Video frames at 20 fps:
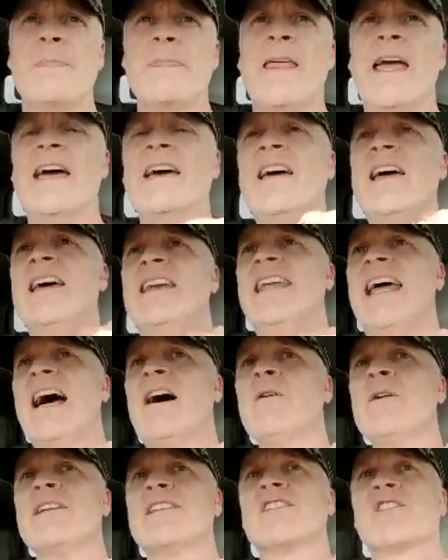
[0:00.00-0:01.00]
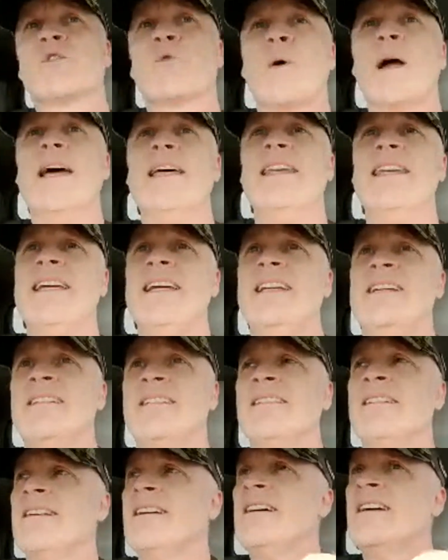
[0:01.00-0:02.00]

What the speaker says: And now he's threatening